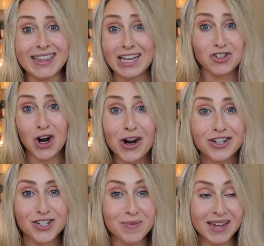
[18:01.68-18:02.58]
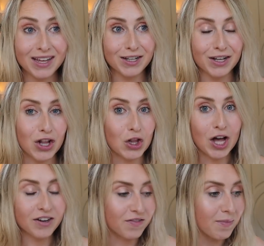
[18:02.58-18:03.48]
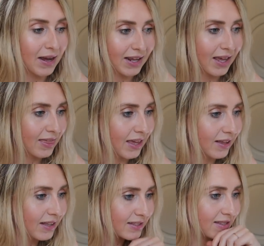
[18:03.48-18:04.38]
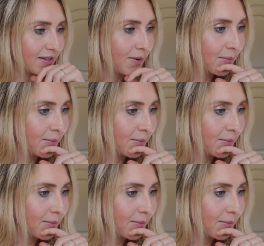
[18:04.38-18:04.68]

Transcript: it like charged me a lot of money. I think let's